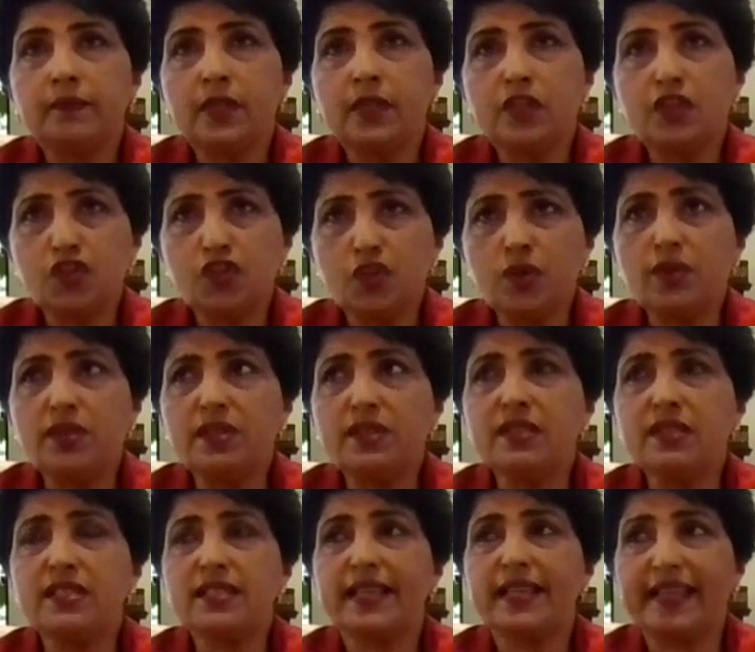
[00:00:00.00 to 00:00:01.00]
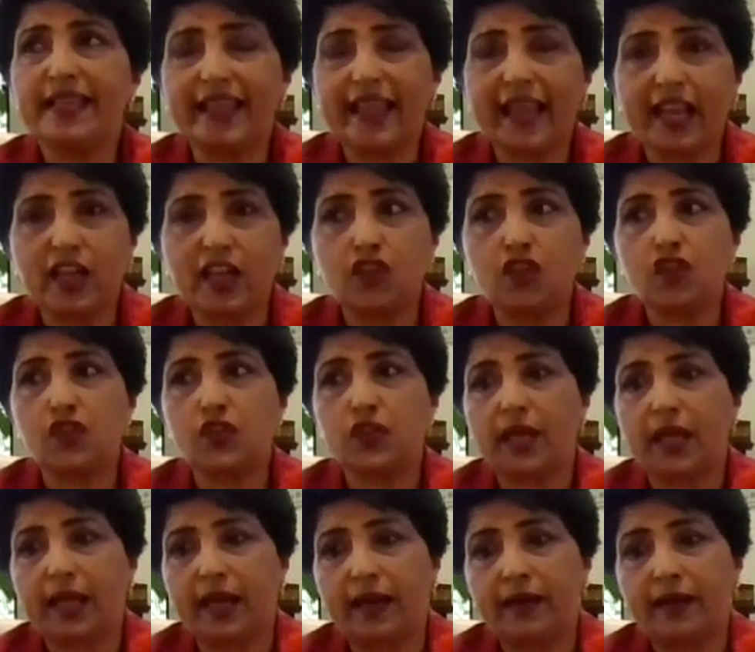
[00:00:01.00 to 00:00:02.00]
students engaged
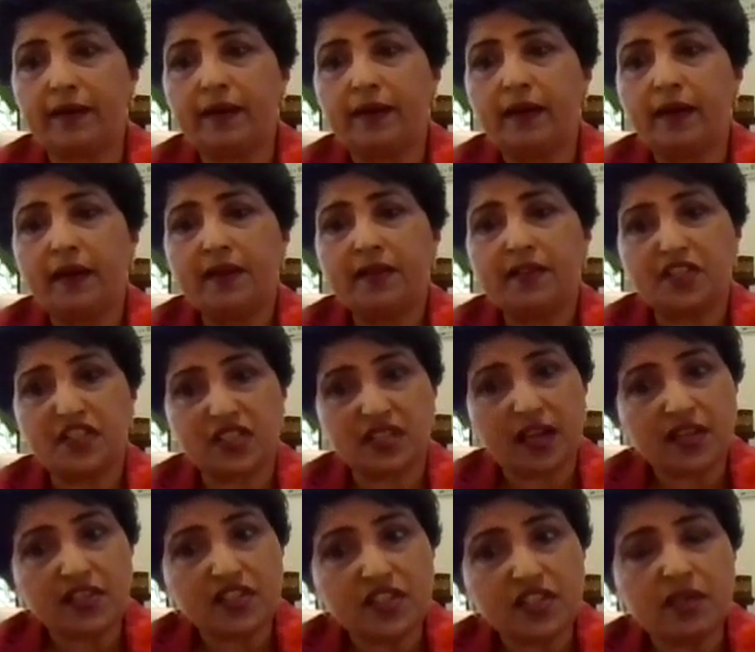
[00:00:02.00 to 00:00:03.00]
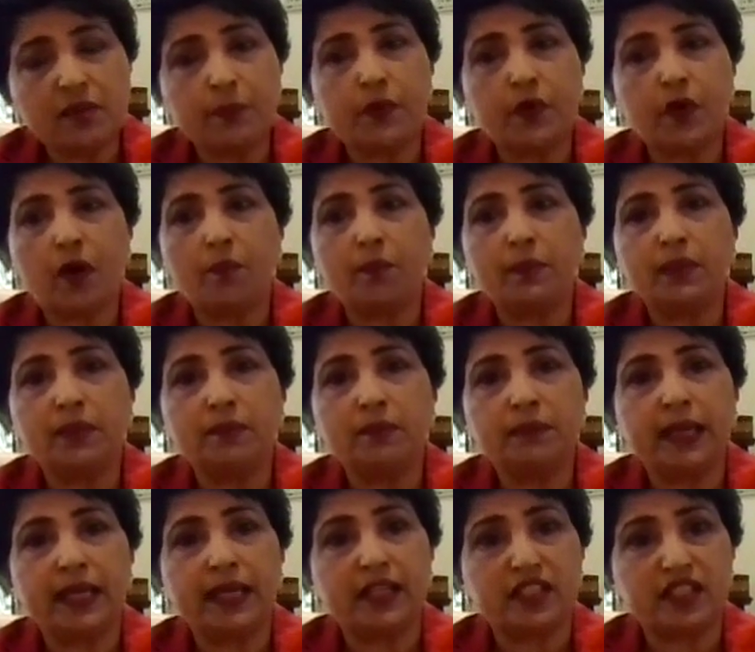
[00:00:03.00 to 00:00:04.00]
in discussing a problem,
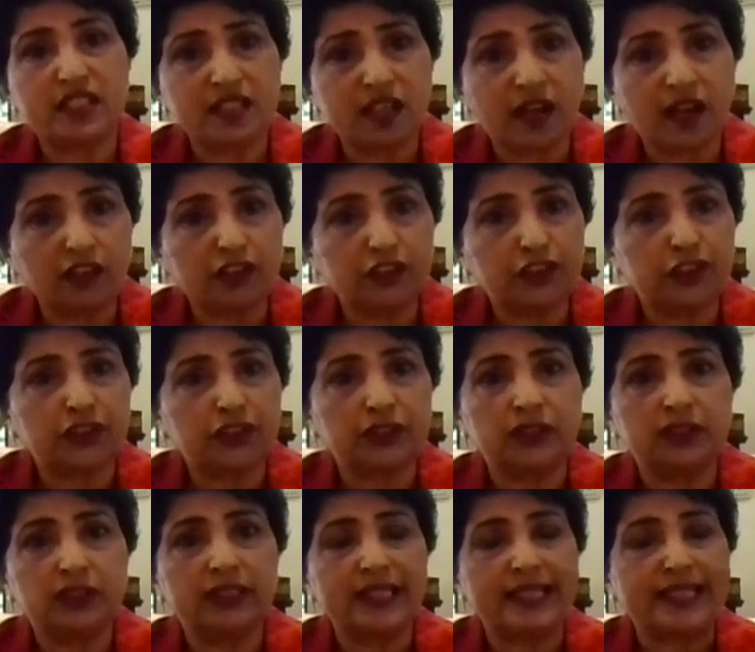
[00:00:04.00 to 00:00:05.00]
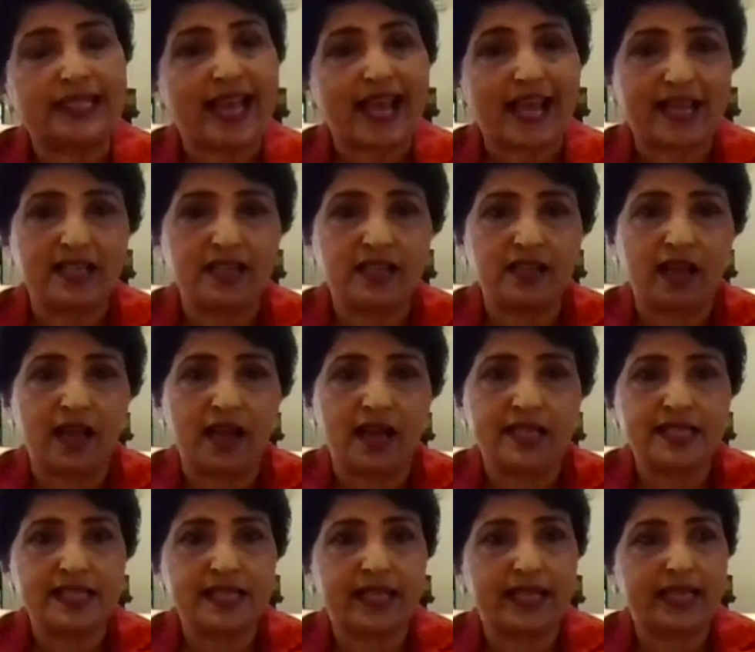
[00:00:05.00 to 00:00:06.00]
in deduction, in
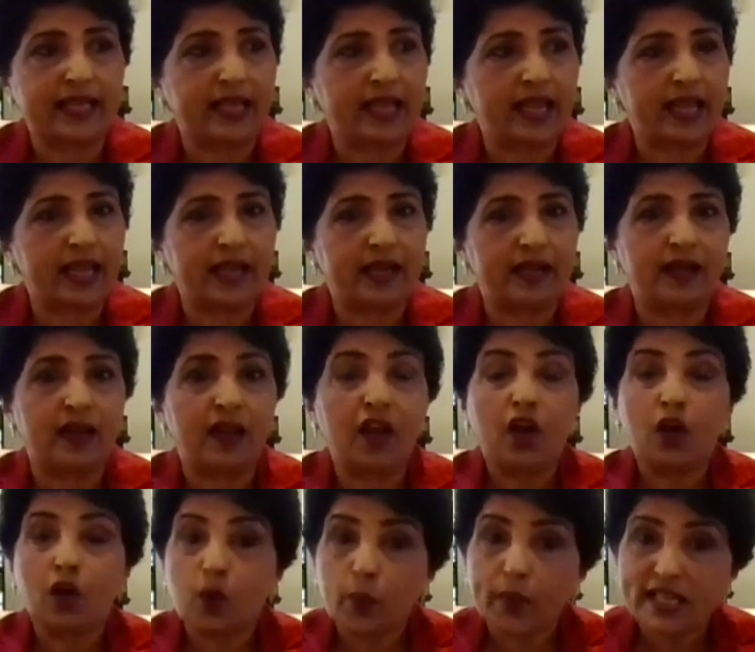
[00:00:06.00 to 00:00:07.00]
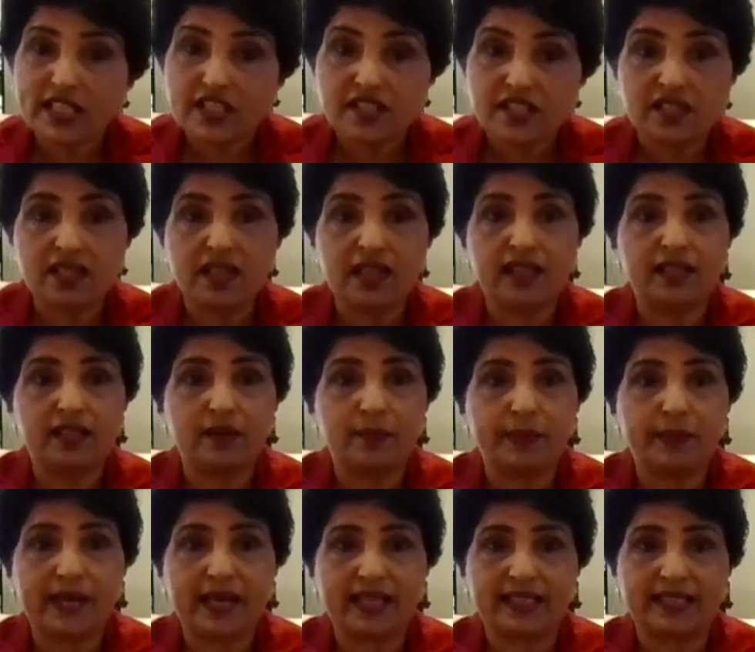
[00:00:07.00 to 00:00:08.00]
analyzing, in questioning the
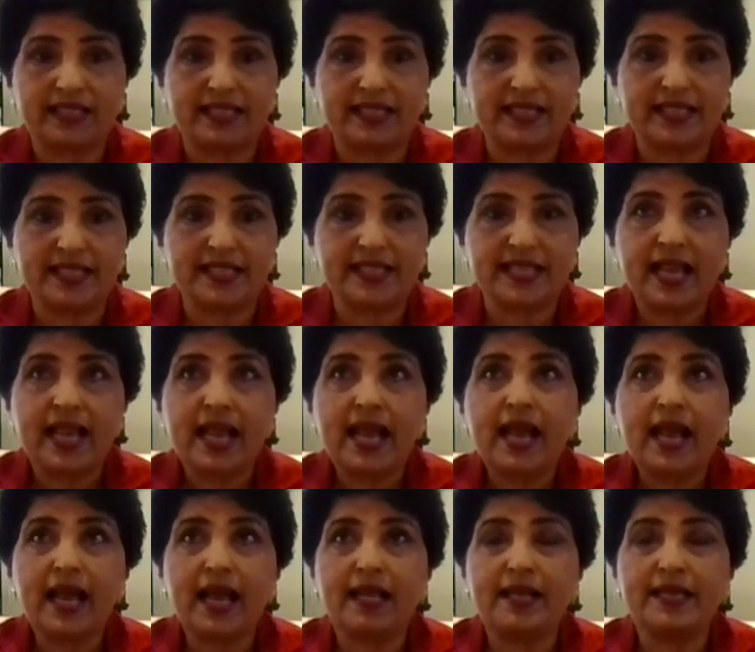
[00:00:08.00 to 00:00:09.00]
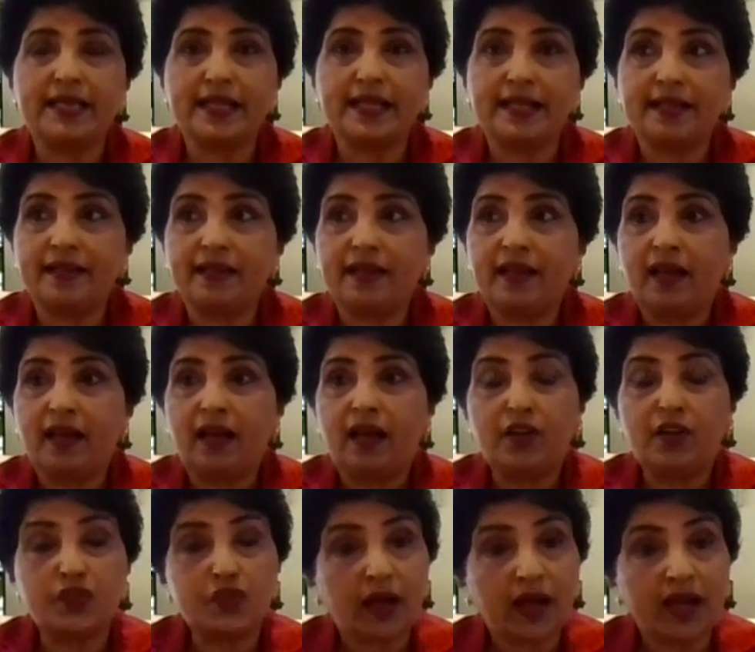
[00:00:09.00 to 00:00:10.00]
practice, and in
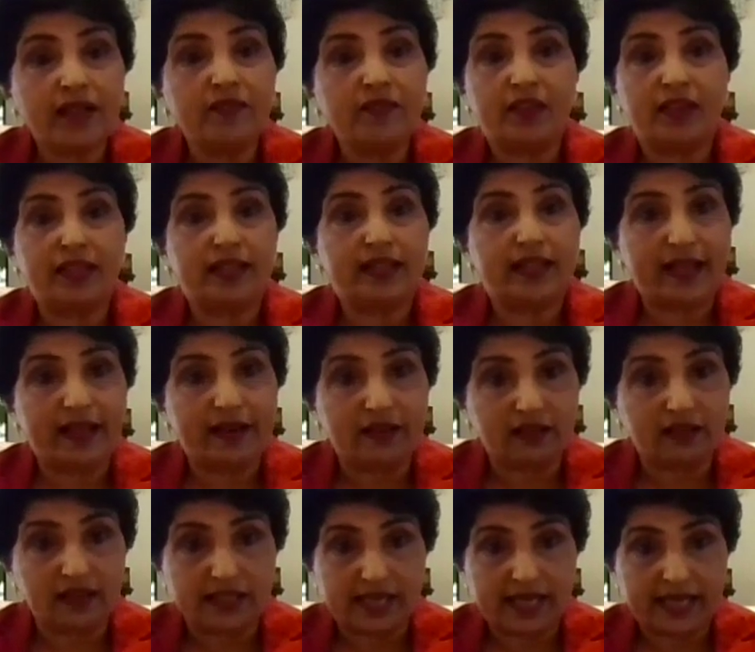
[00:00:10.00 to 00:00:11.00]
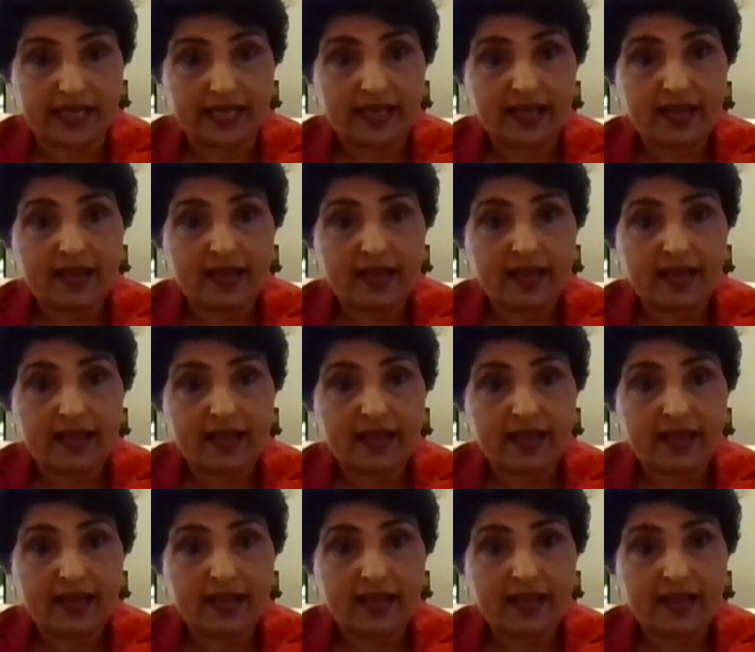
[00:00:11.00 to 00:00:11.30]
driving their learning.